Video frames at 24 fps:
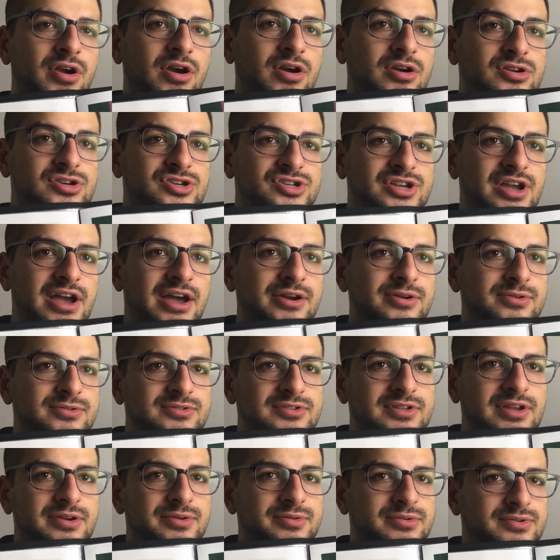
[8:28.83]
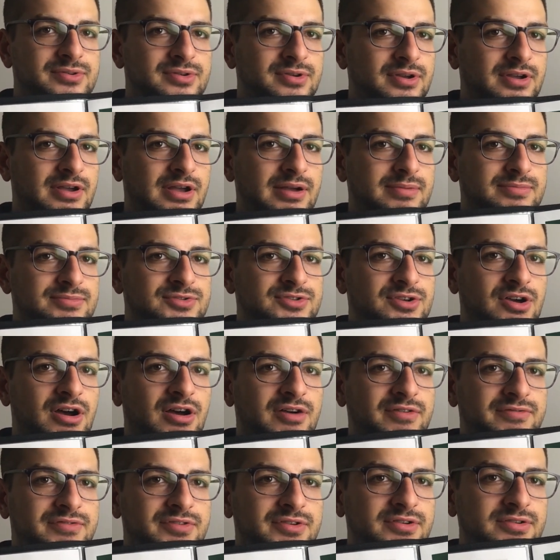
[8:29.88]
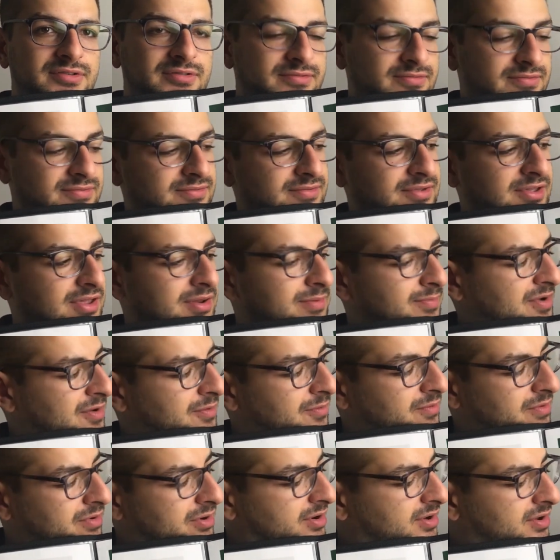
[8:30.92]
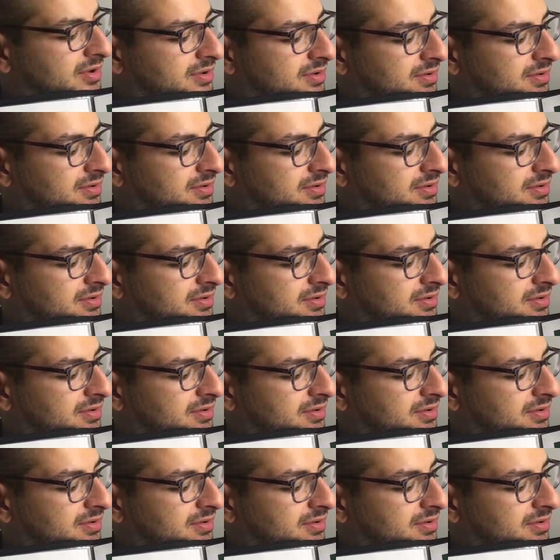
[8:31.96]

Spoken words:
shadows that comes often in my work.